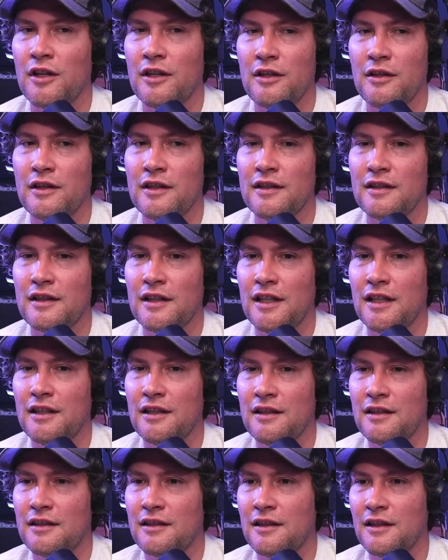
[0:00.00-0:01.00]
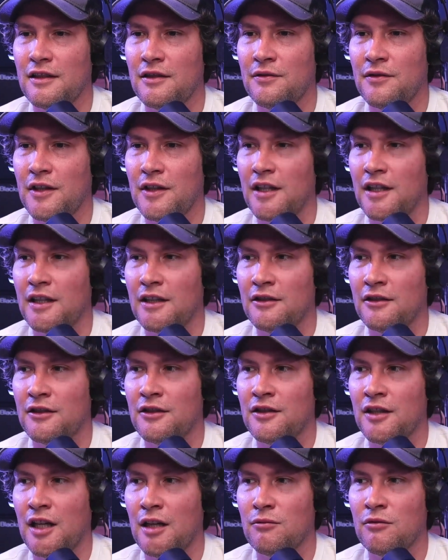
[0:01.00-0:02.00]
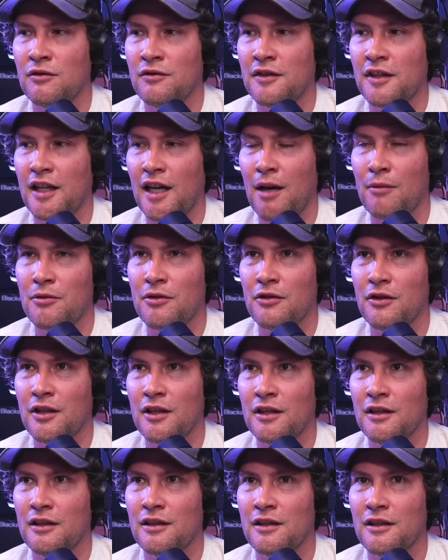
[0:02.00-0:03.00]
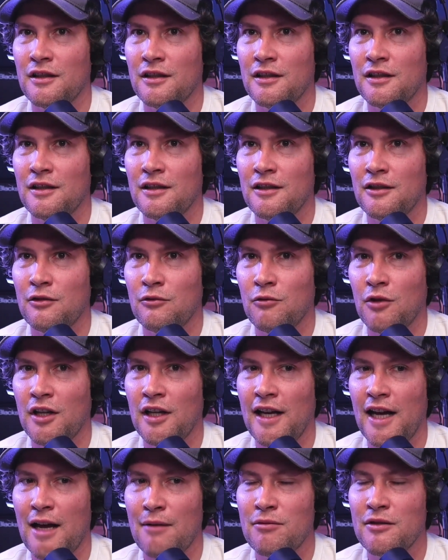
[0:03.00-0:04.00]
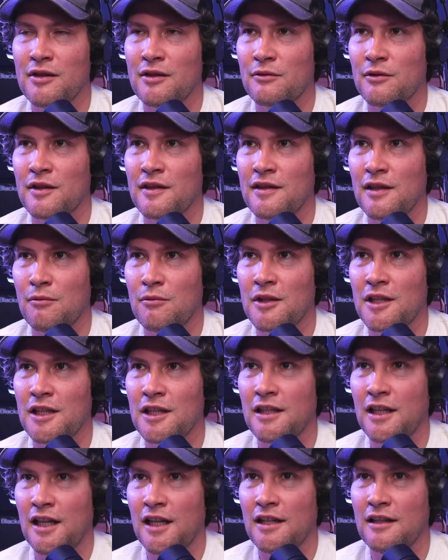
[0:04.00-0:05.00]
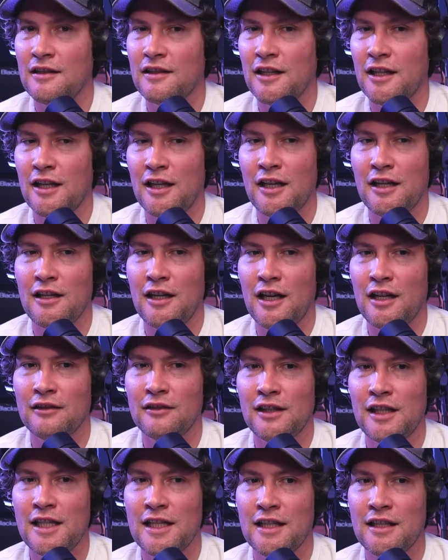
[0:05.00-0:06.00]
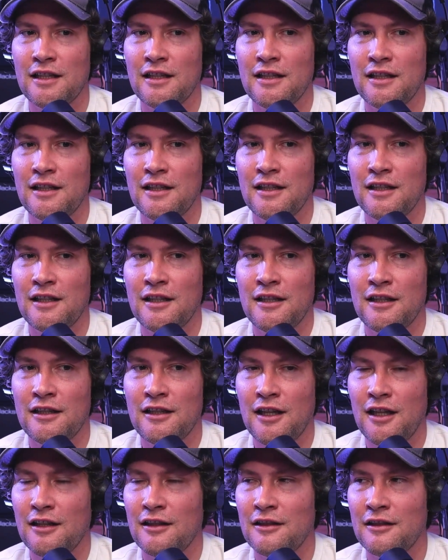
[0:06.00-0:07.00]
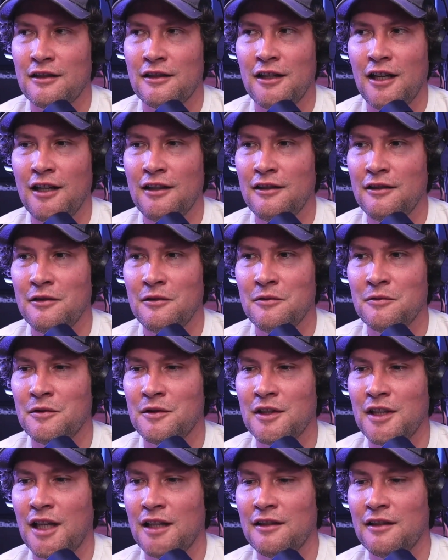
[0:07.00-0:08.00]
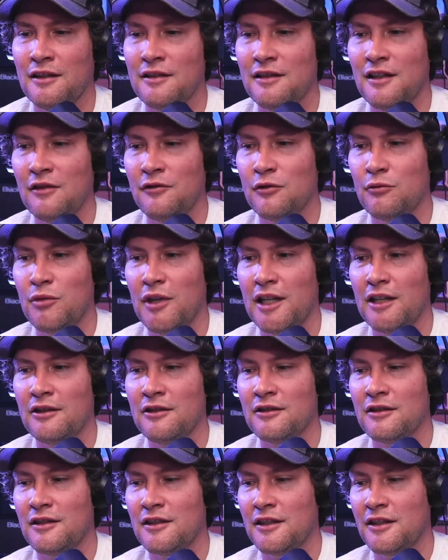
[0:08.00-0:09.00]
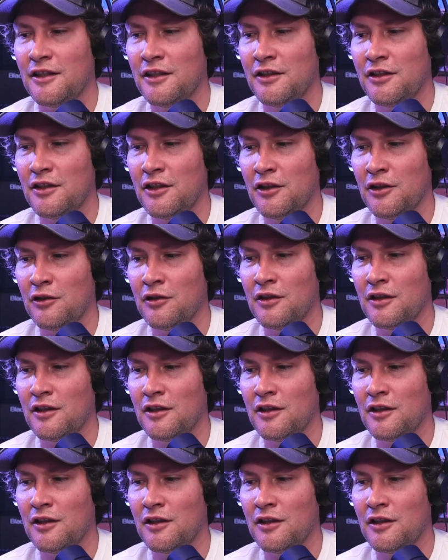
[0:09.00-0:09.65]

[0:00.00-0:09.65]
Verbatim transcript: just he just did a very good job of capturing yeah what happens when somebody dies and, and not like not not the not the stuff about you know